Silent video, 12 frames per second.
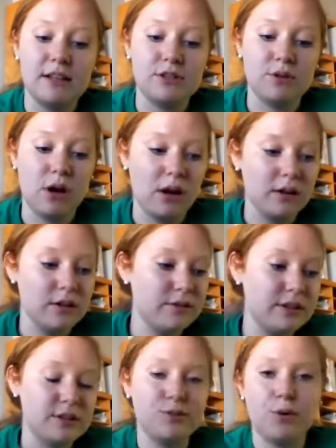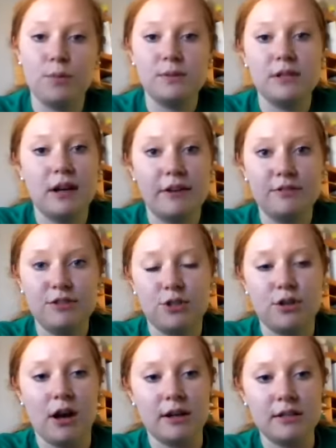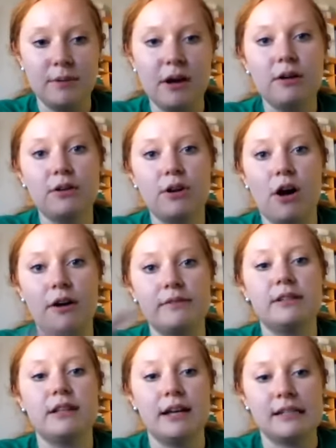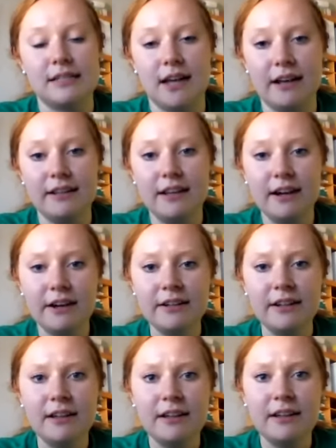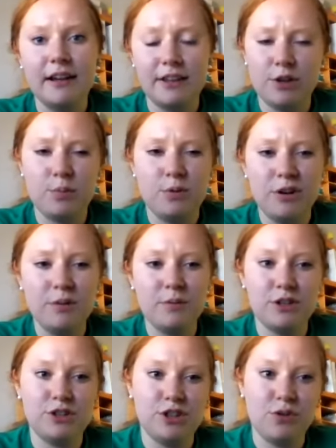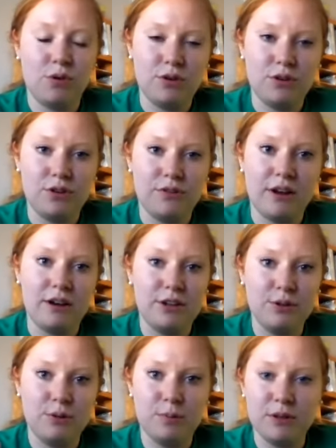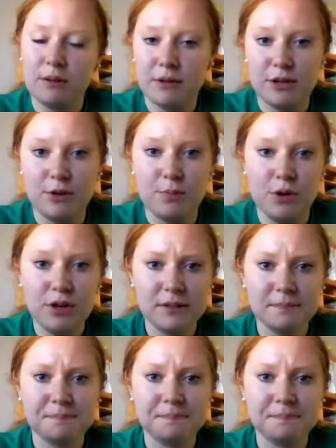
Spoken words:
And so all of these forms that I've just talked about are off to that side there, and they're pretty much in order of how you would put them in your book.